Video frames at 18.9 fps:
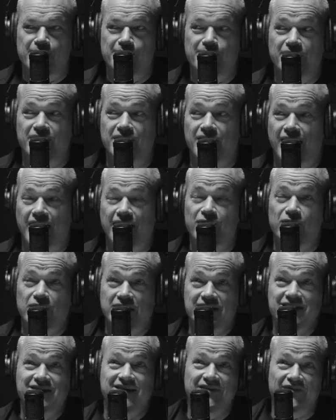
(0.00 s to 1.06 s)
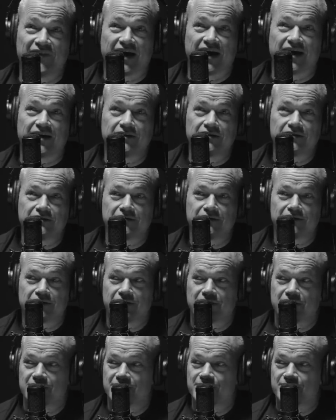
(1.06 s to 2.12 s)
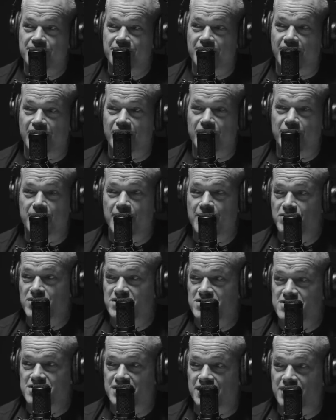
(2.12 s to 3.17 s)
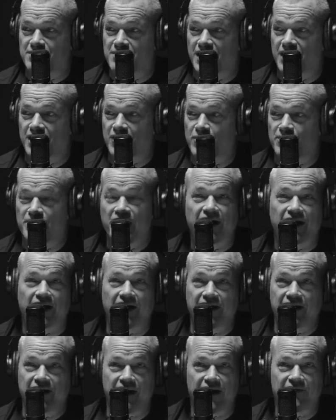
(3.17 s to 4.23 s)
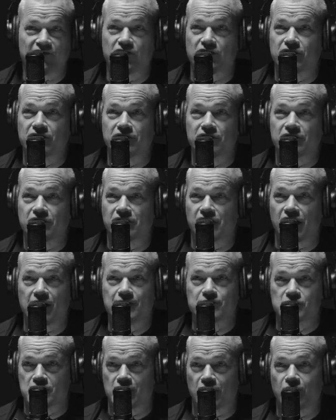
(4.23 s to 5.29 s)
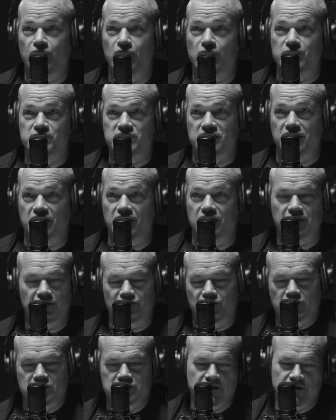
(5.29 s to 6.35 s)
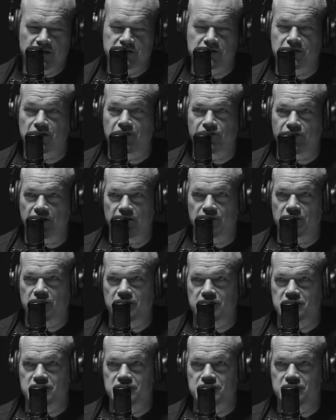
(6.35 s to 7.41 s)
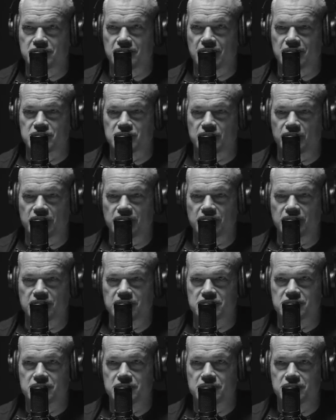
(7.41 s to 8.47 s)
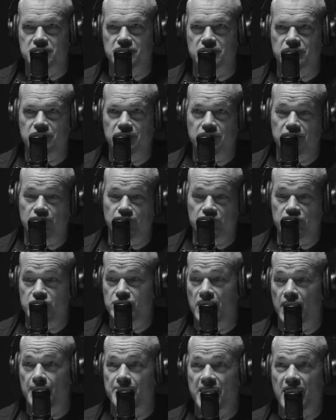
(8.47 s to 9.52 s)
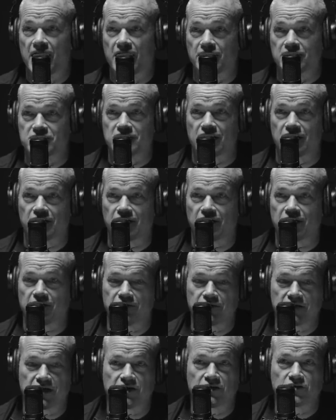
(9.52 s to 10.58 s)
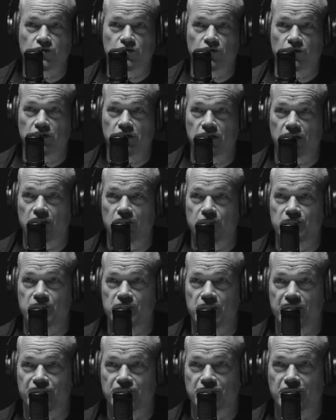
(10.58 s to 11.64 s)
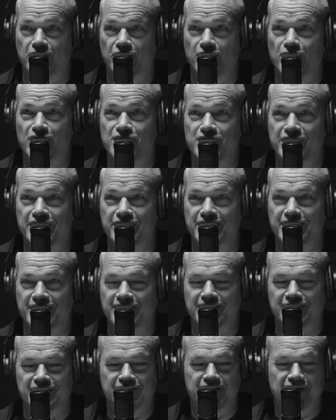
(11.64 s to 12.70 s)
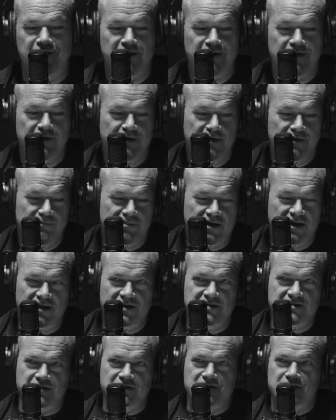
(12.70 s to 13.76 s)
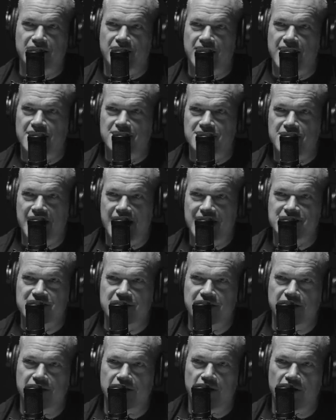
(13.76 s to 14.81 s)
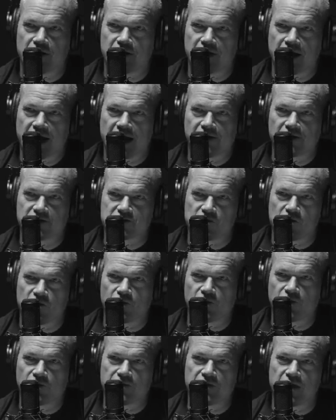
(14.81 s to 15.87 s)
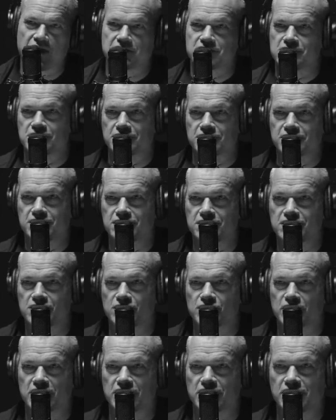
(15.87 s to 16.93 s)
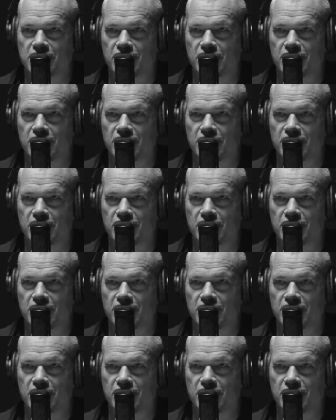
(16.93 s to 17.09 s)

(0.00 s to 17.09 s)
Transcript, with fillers: but I, when he did that I remember just thinking, man, I hope that guy never climbs without ropes again. And of course, he does it all the time because right. that's the way he is. So when you got back, I was kind of like, okay, cool. I hope you never go over there again. But I guess that's like asking Alex Honnold not to do what he